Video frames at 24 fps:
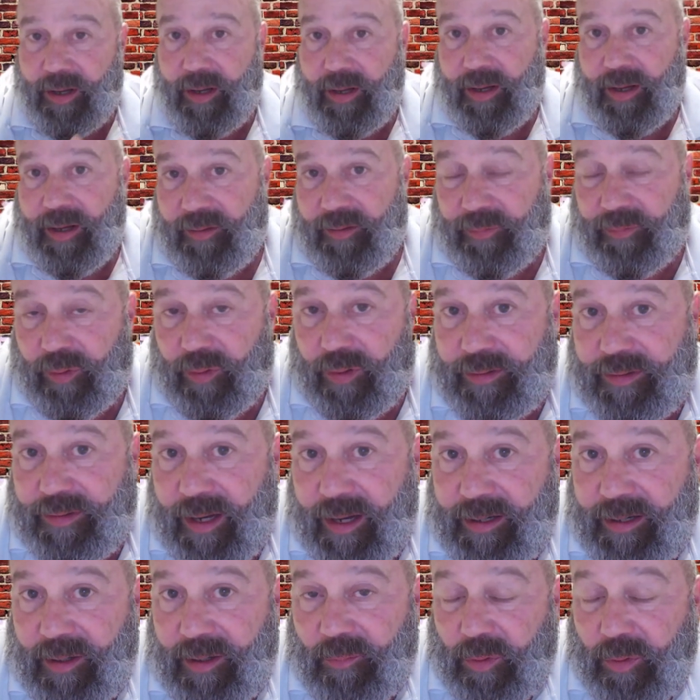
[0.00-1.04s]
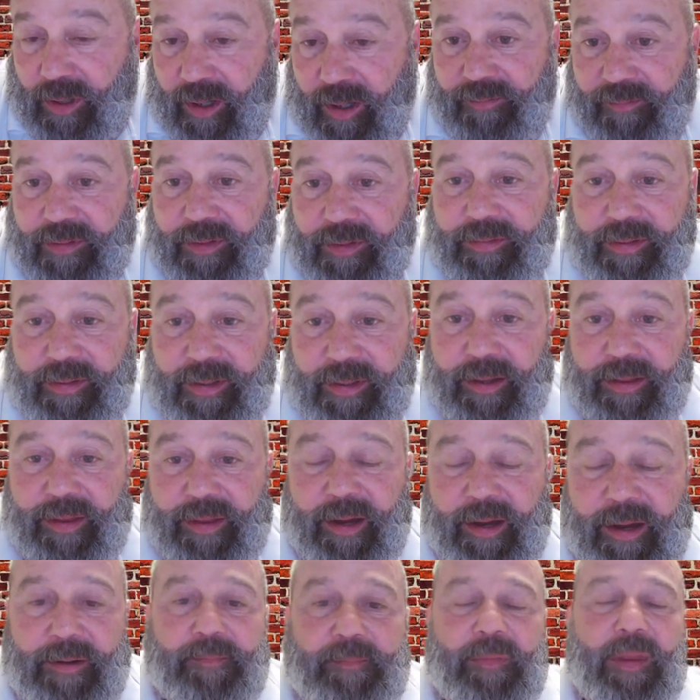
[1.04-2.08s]
If you're attending, we'd love to see you
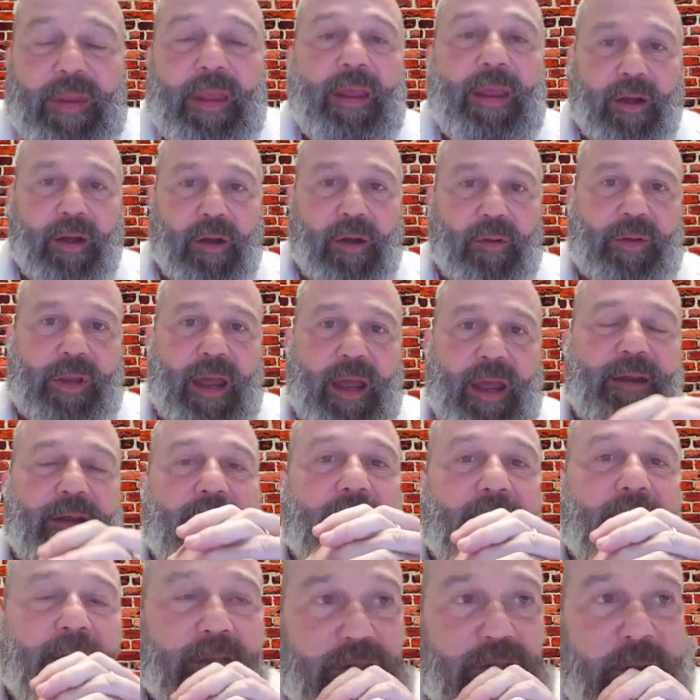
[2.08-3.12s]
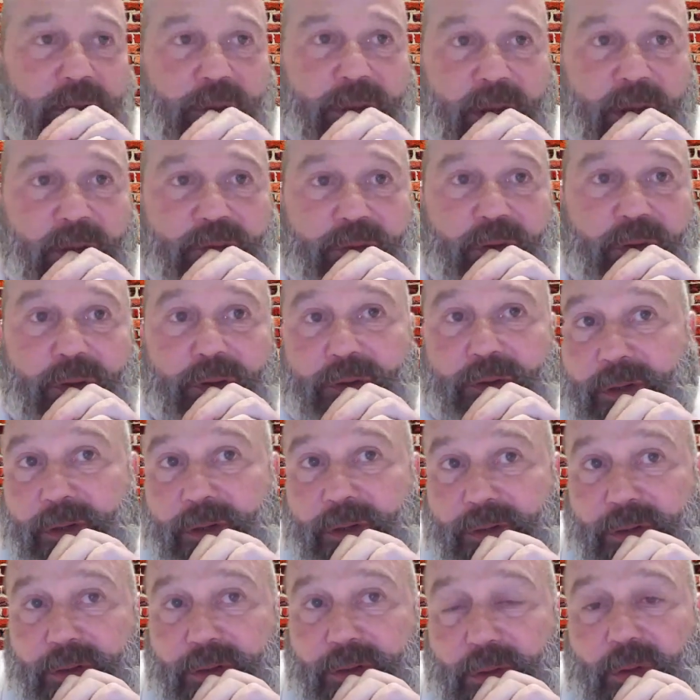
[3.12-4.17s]
there. Okay, so without further
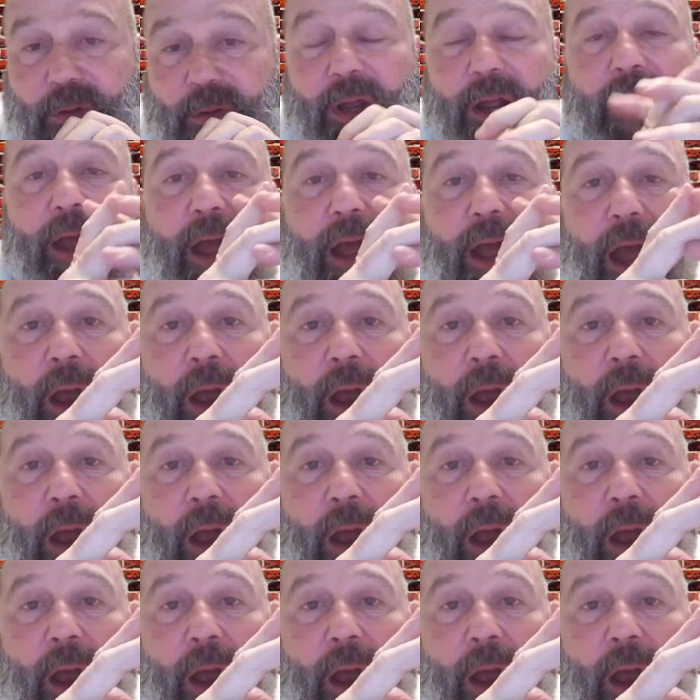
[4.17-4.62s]
ado, I